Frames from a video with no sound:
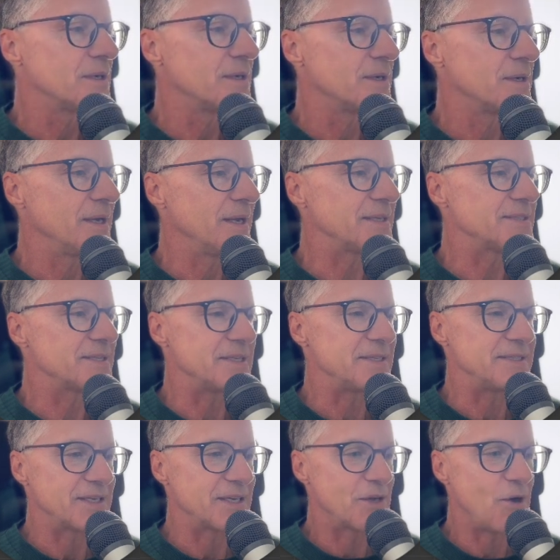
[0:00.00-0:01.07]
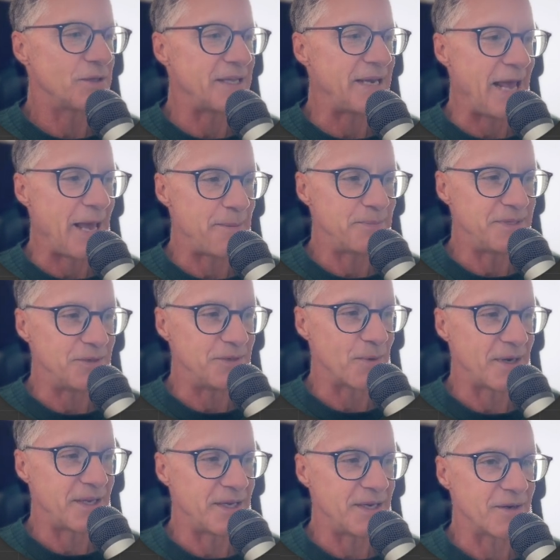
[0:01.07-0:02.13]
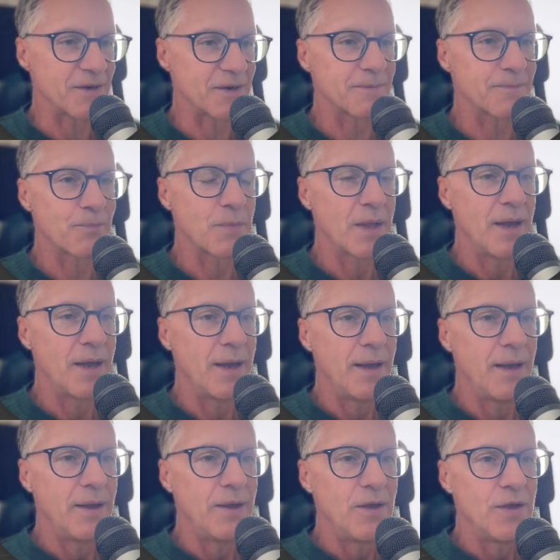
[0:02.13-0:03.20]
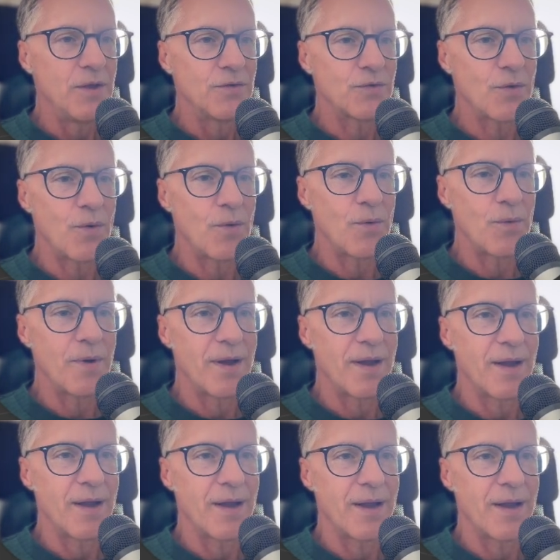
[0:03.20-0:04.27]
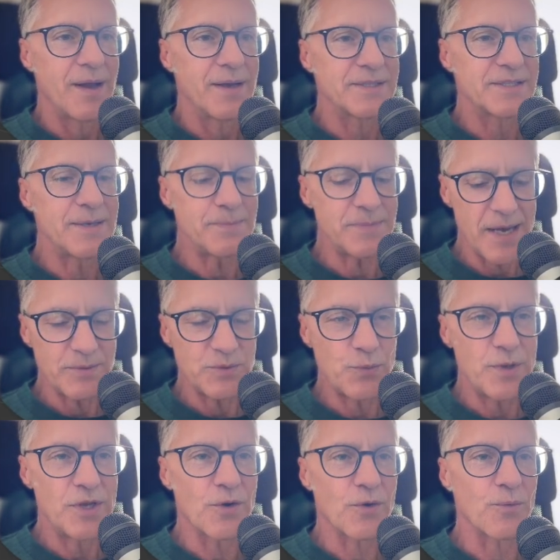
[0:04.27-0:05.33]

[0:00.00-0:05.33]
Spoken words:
It's this called an empty right here. So sometimes when you're